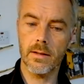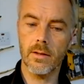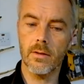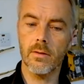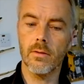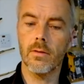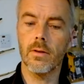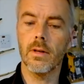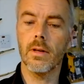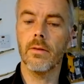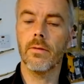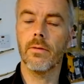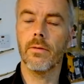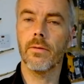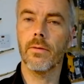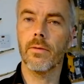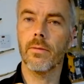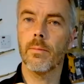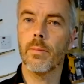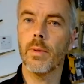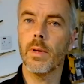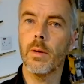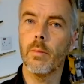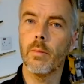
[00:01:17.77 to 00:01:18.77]
So if
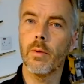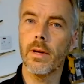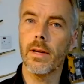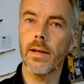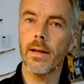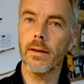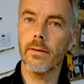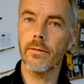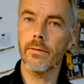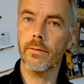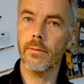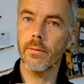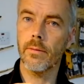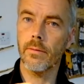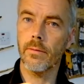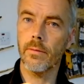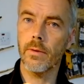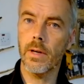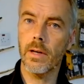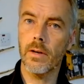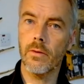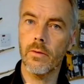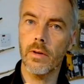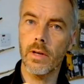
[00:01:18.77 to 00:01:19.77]
people have
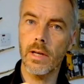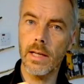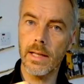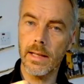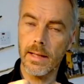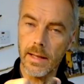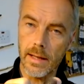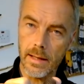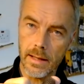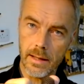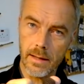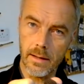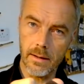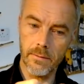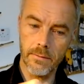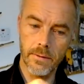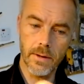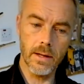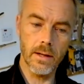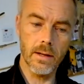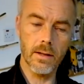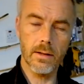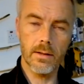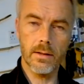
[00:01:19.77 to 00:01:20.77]
really delicate
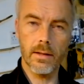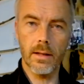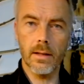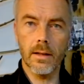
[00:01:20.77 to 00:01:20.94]
fingers,